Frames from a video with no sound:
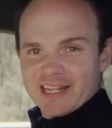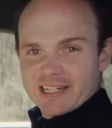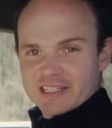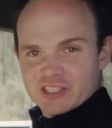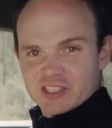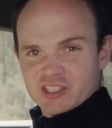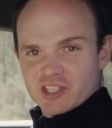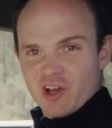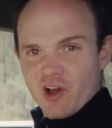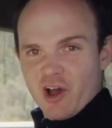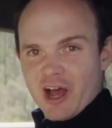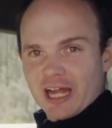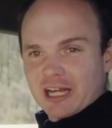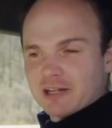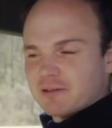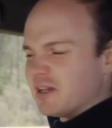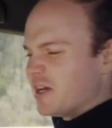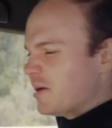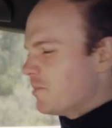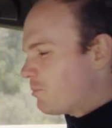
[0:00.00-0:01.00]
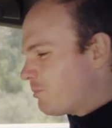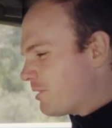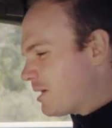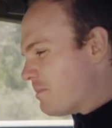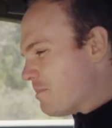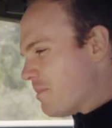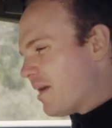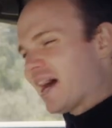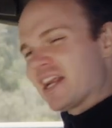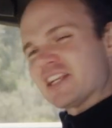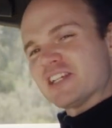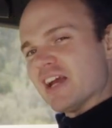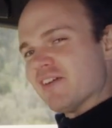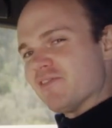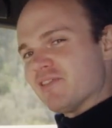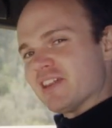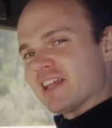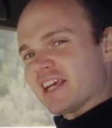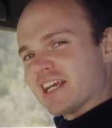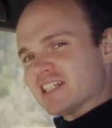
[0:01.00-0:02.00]
inside. Pretty much
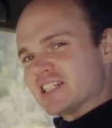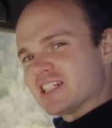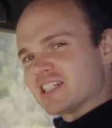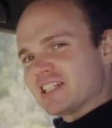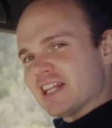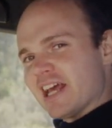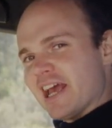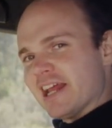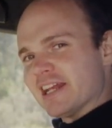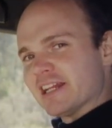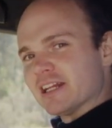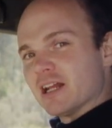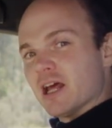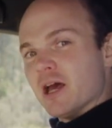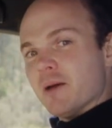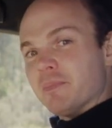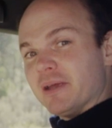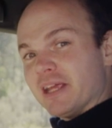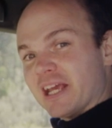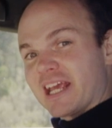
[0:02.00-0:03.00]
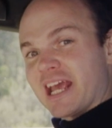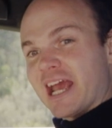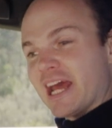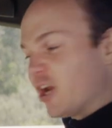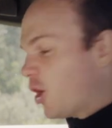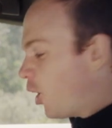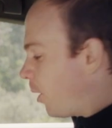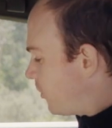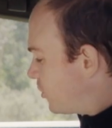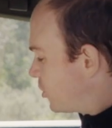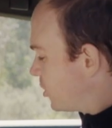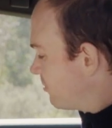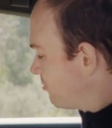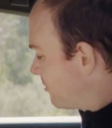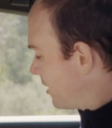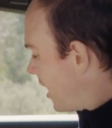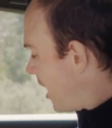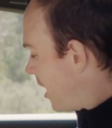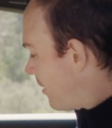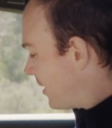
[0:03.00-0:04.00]
everything is standard, but you can option
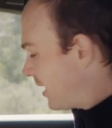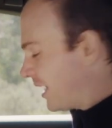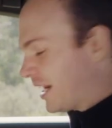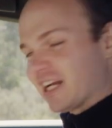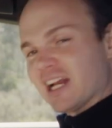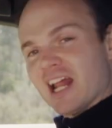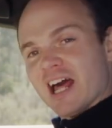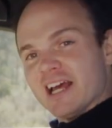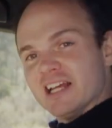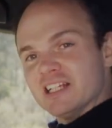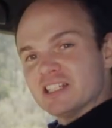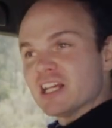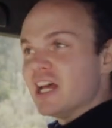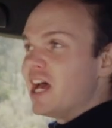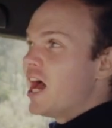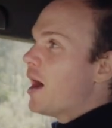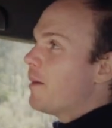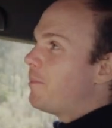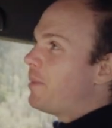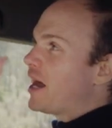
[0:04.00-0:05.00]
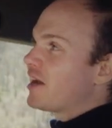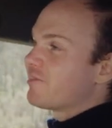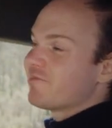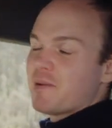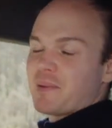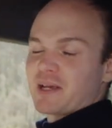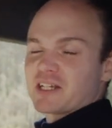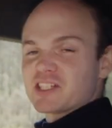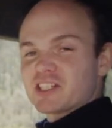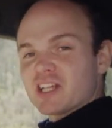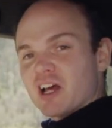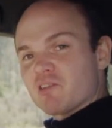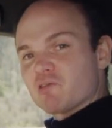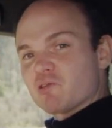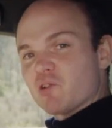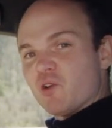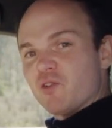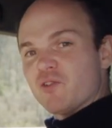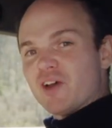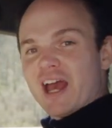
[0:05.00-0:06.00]
carbon inlays, a panoramic
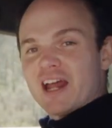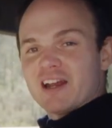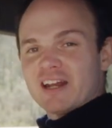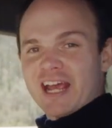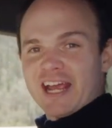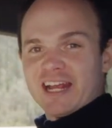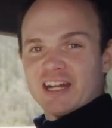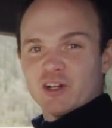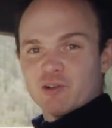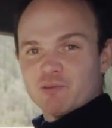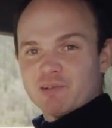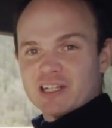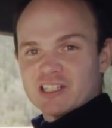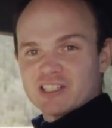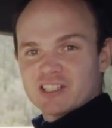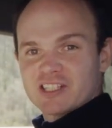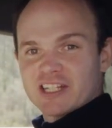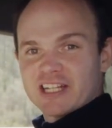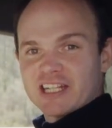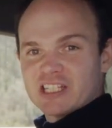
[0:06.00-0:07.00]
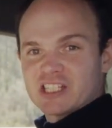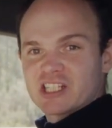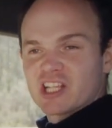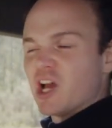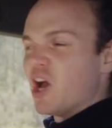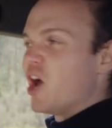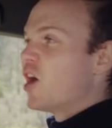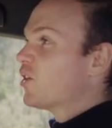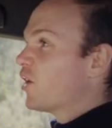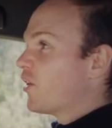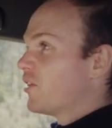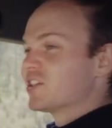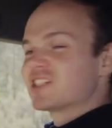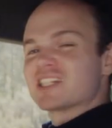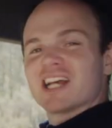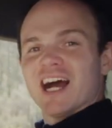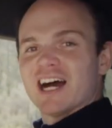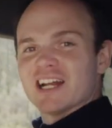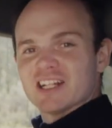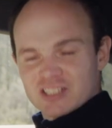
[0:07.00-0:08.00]
sunroof and heated rear seats, though this
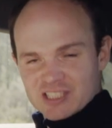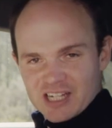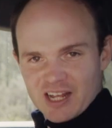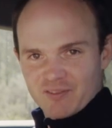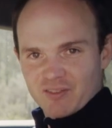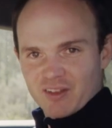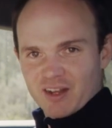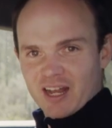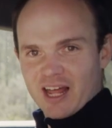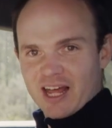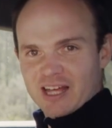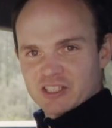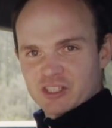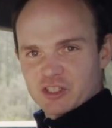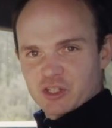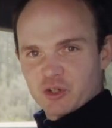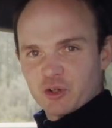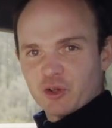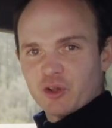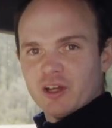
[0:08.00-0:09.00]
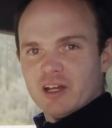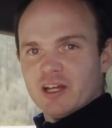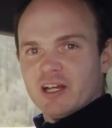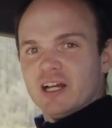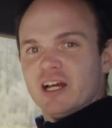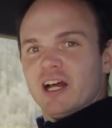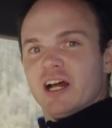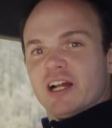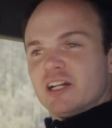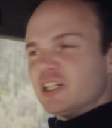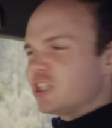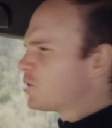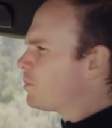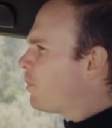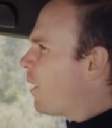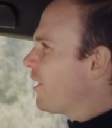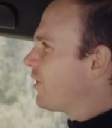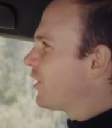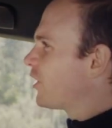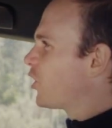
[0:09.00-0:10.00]
car doesn't have the last two.
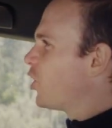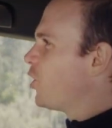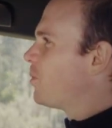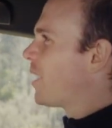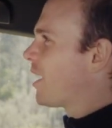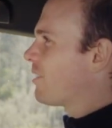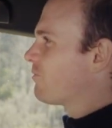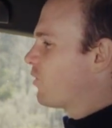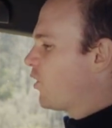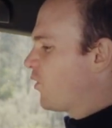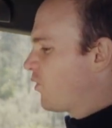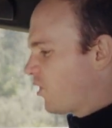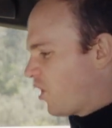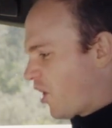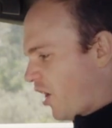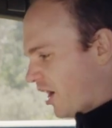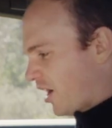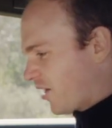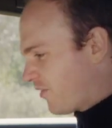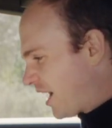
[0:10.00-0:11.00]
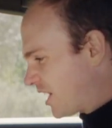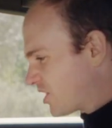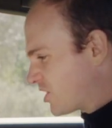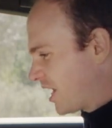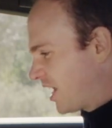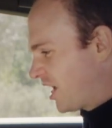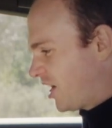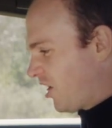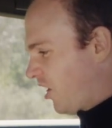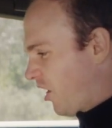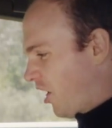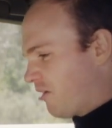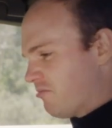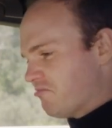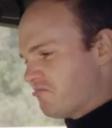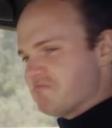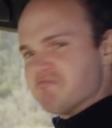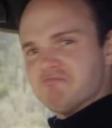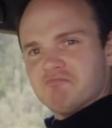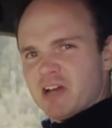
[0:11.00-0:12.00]
Despite the coupe roofline, I've actually got
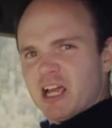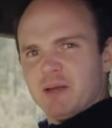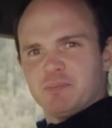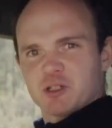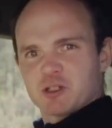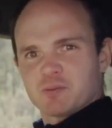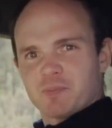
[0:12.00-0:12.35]
heaps of